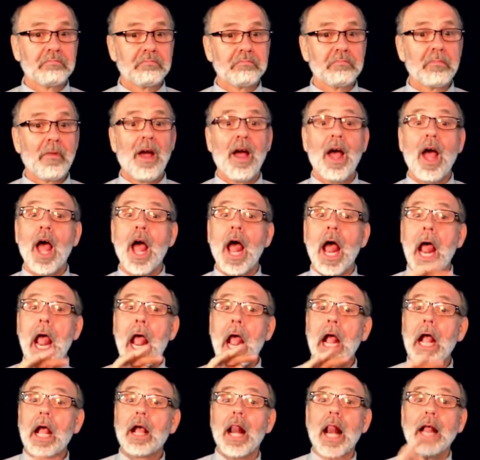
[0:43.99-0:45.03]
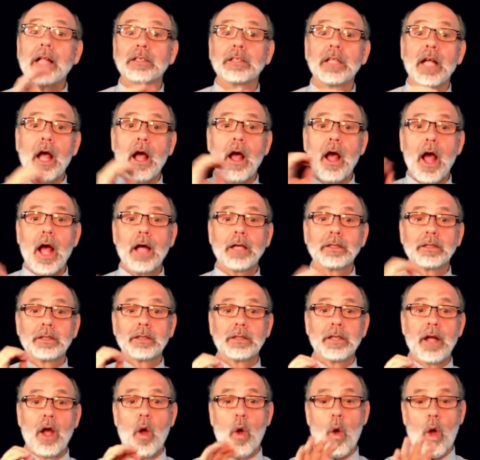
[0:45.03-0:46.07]
Do you know your rights related to
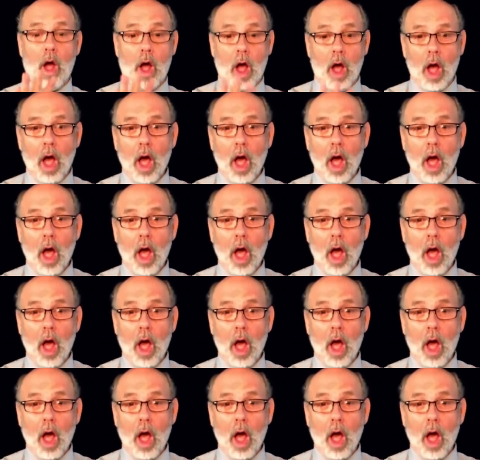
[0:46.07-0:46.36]
voting?